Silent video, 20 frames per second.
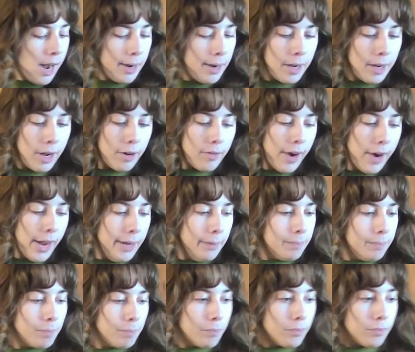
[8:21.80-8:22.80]
All right.
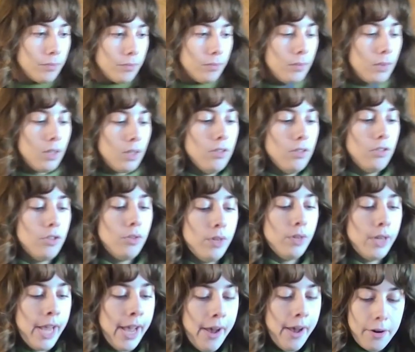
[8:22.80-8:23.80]
So
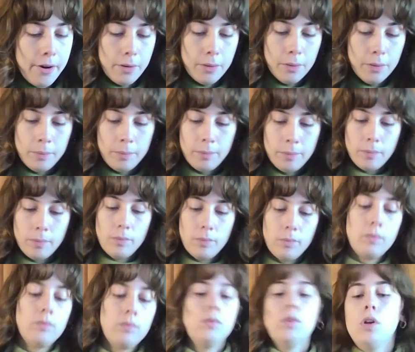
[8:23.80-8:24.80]
now
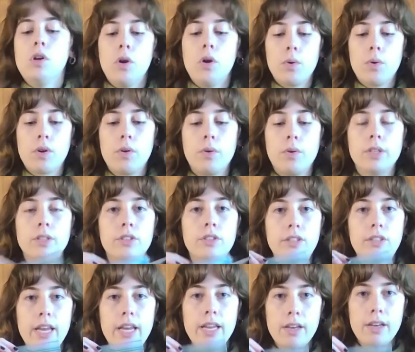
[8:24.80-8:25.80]
we're going to
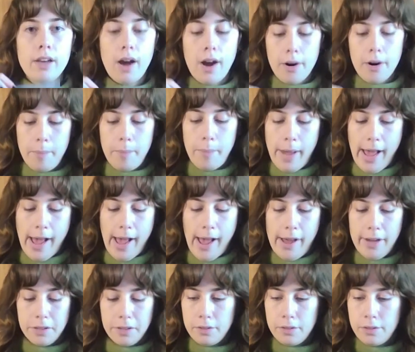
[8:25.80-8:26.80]
take our
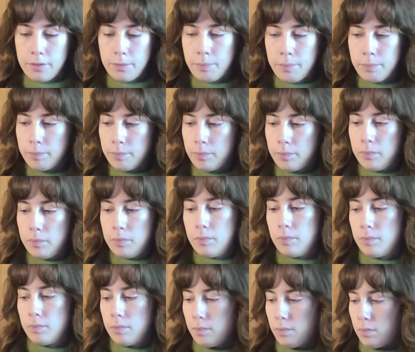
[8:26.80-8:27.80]
bags
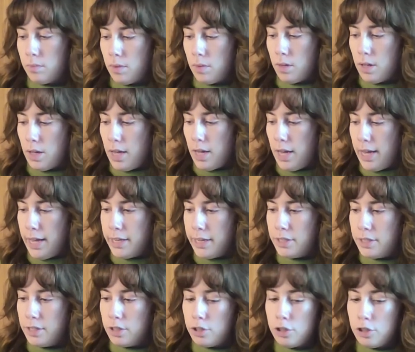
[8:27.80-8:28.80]

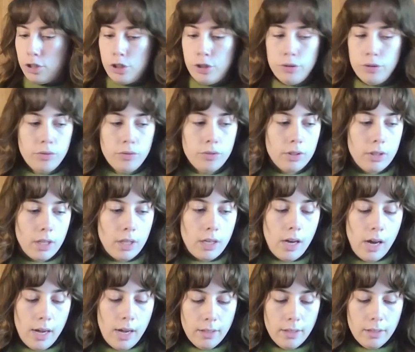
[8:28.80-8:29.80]
and choose the
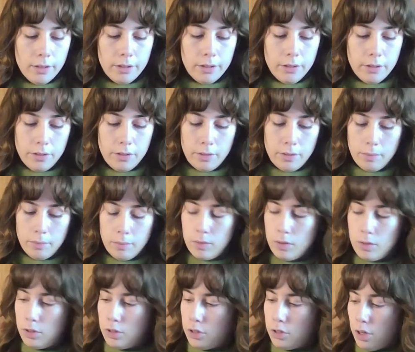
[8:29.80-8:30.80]
colors.
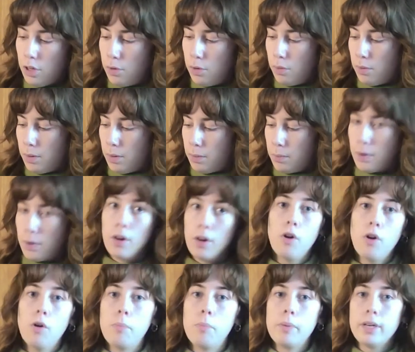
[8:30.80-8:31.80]
So I'm going to
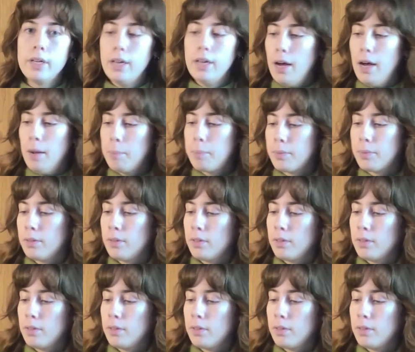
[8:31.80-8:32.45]
open it up